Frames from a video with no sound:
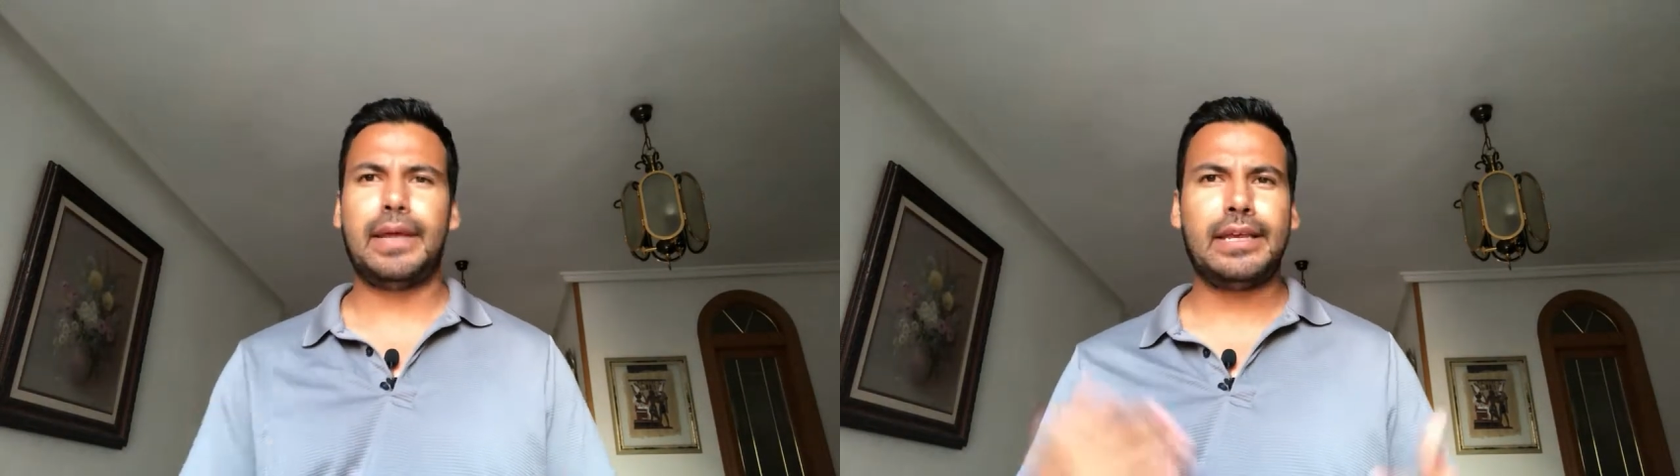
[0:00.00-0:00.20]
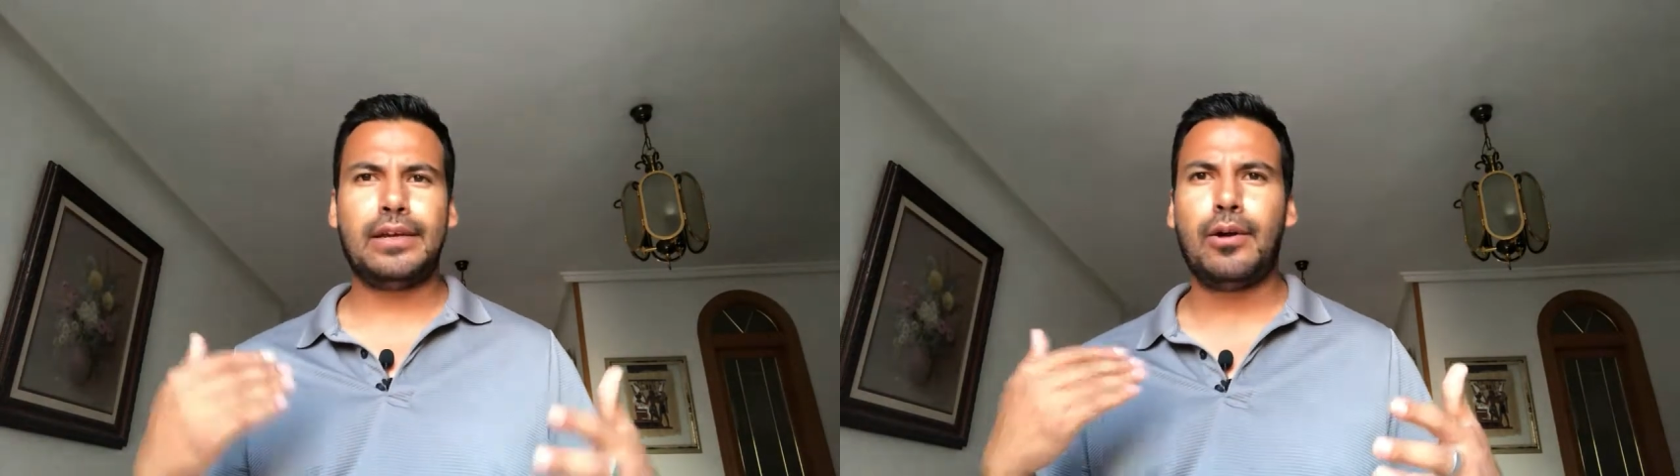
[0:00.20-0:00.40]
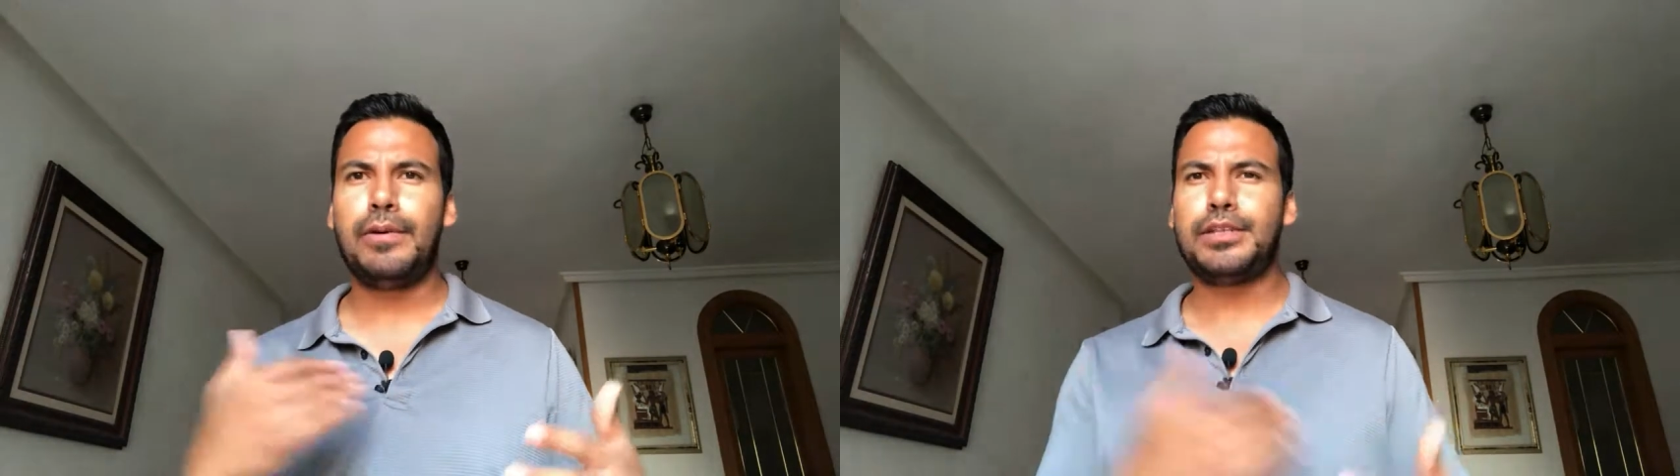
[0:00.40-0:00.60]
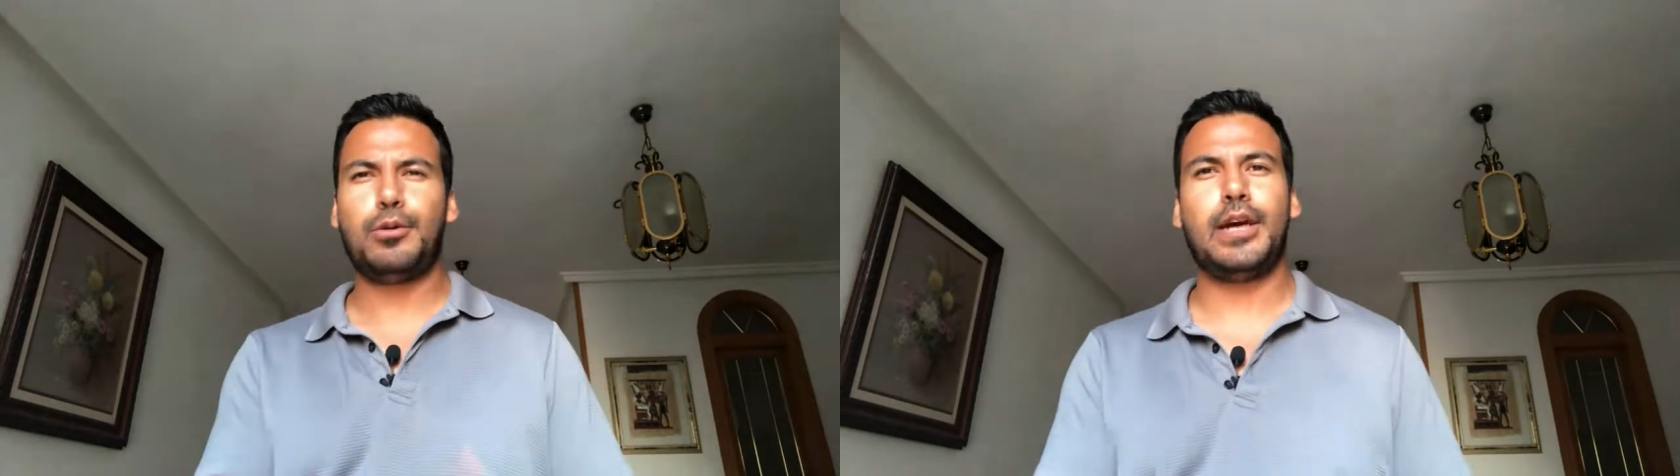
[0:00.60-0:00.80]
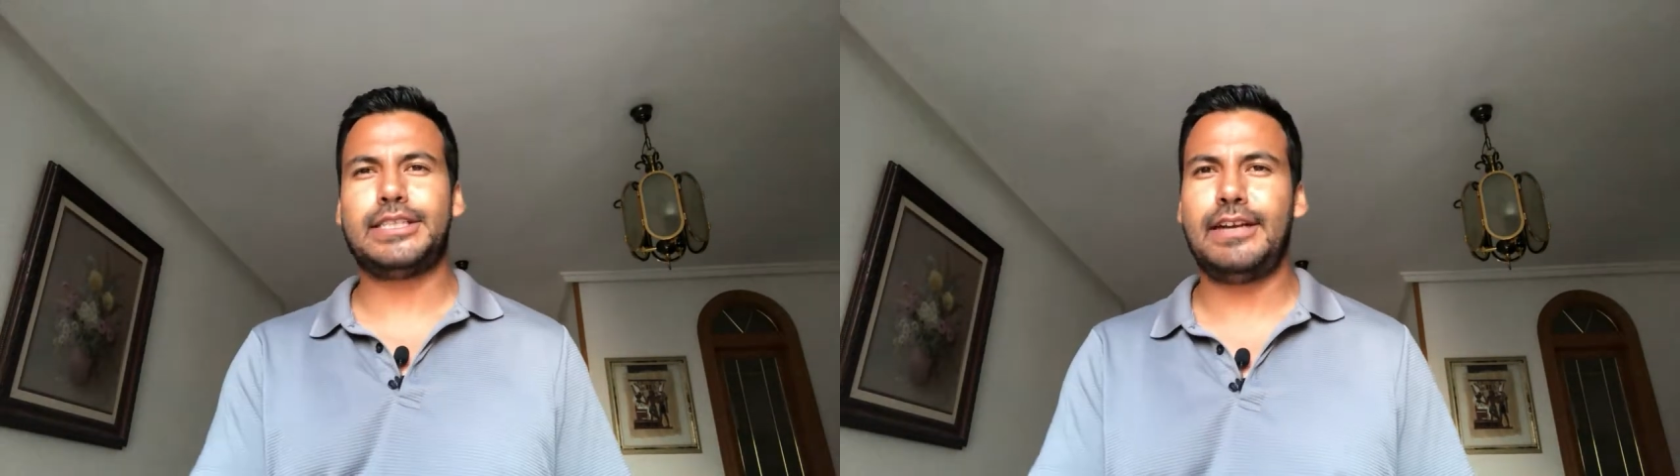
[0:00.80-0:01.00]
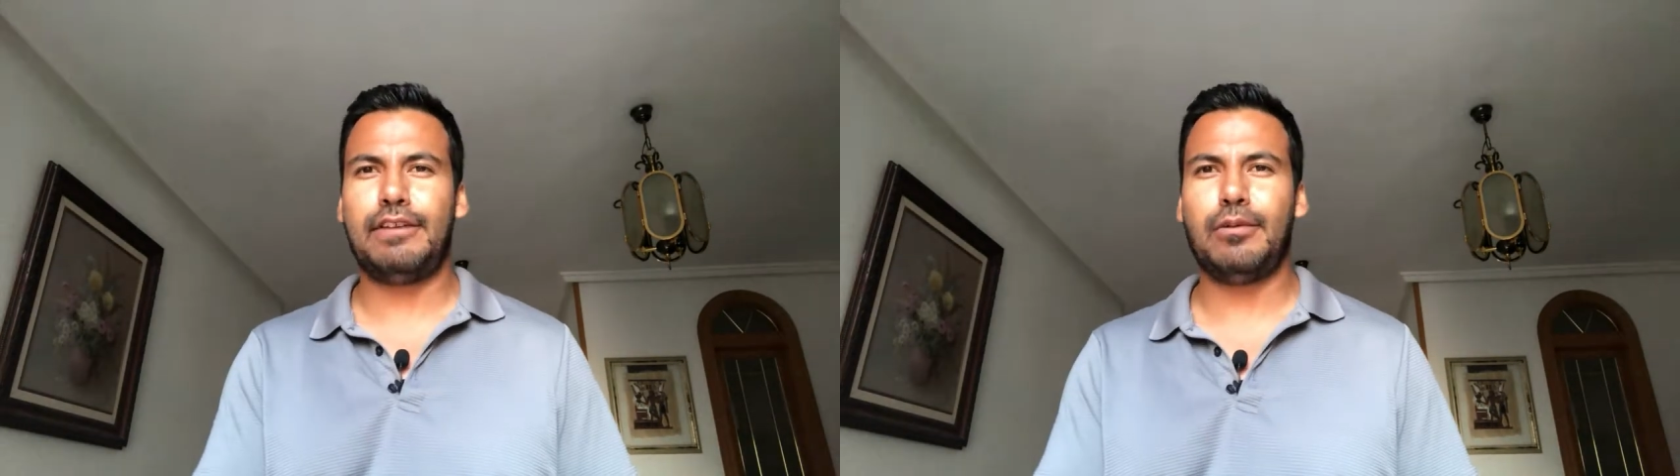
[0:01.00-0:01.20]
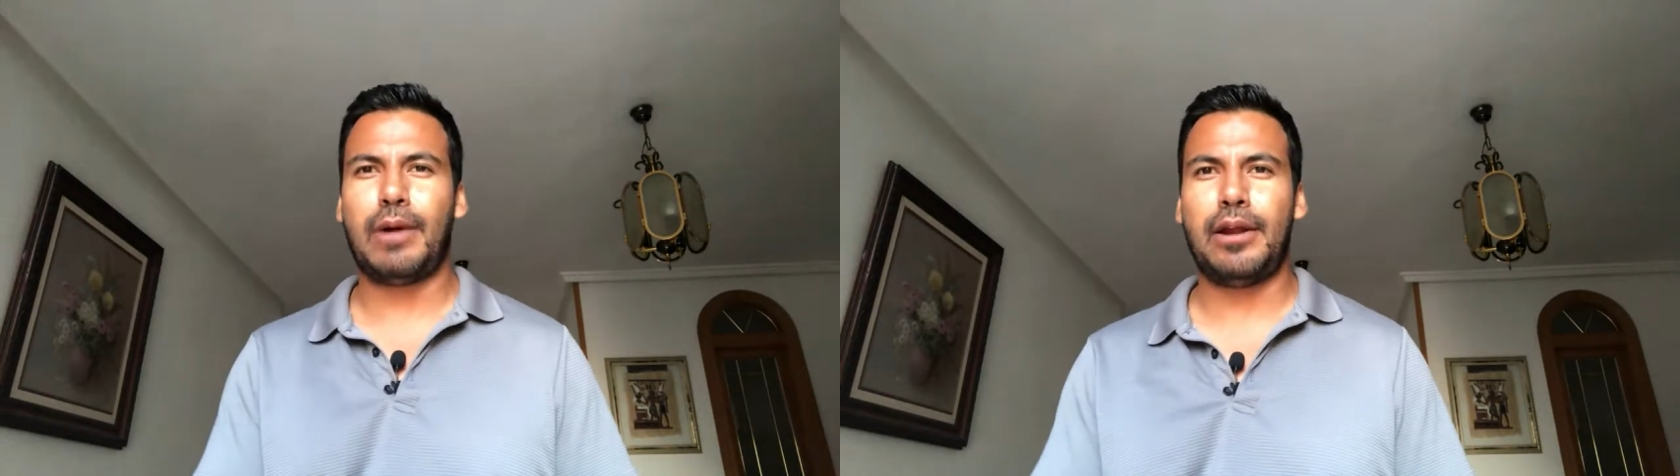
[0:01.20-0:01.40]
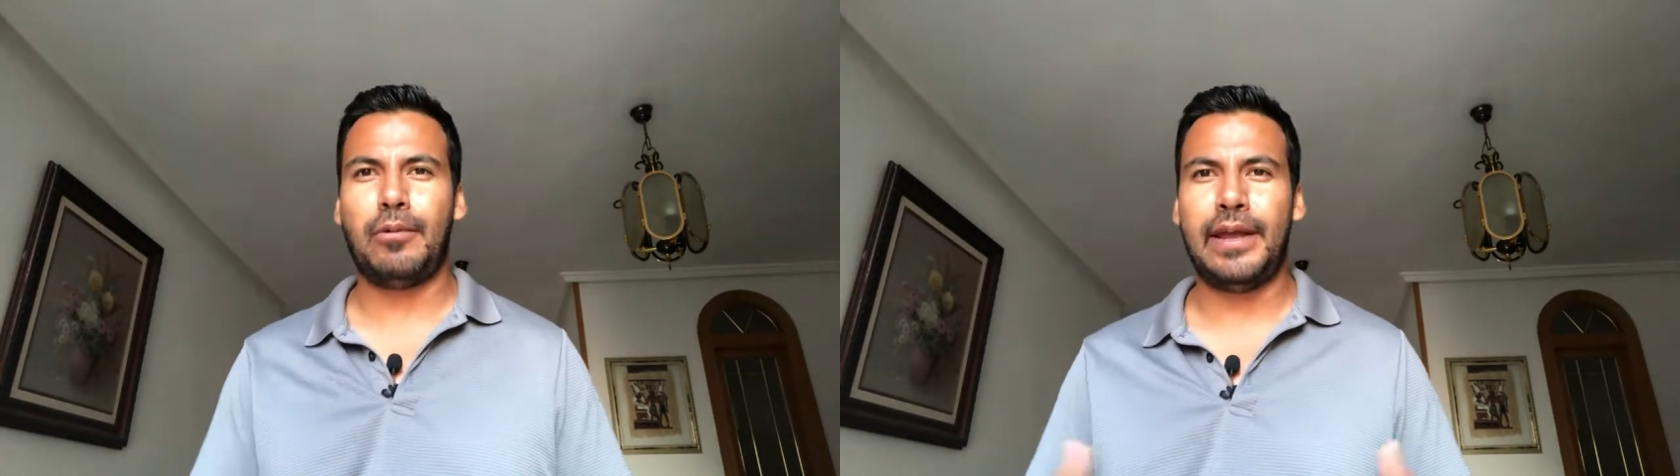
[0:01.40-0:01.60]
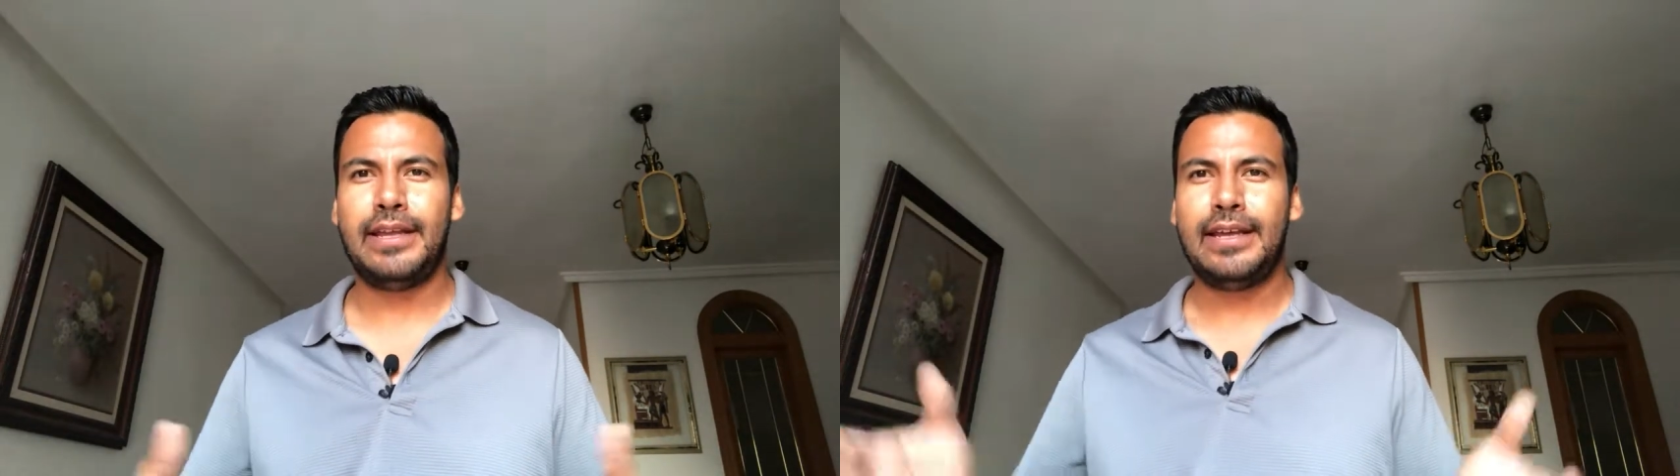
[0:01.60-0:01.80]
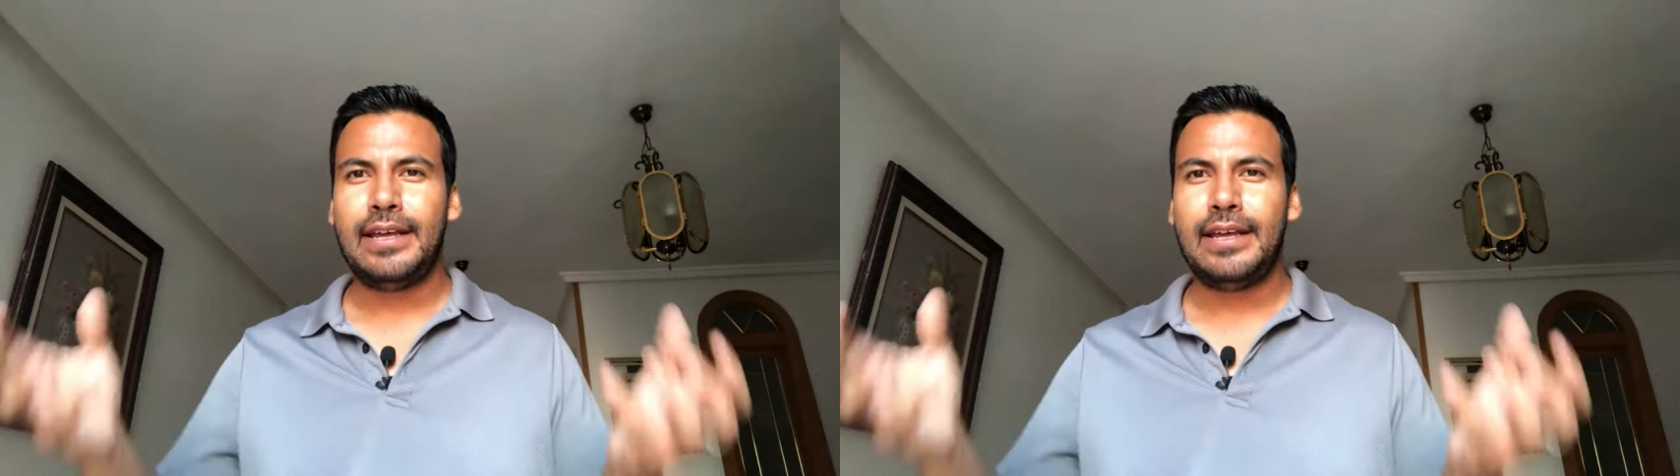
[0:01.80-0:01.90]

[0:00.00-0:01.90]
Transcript: and go into activity right away.